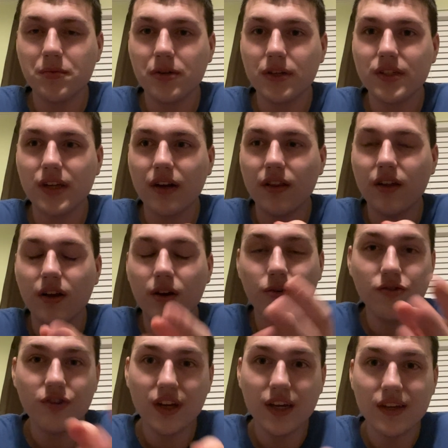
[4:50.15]
books out of the
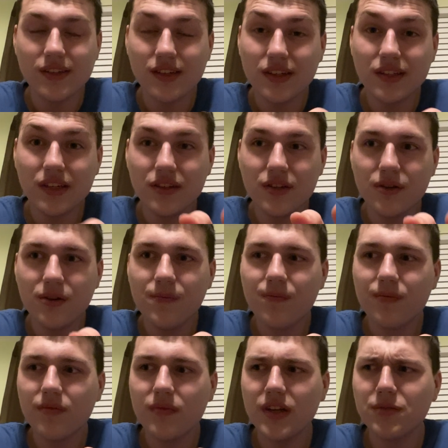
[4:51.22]
OG 62.
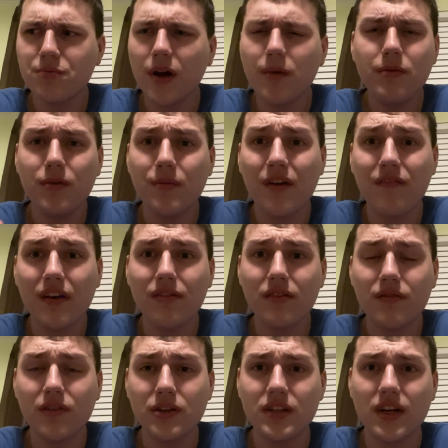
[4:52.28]
It's probably one of my favorite
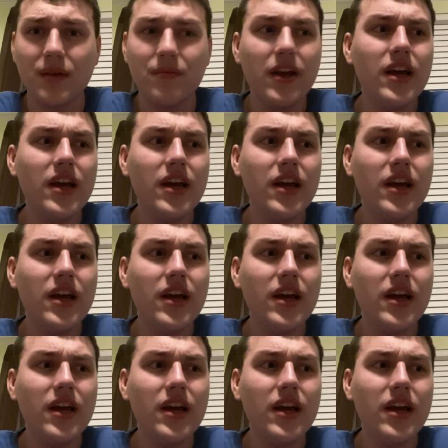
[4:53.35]
of all time.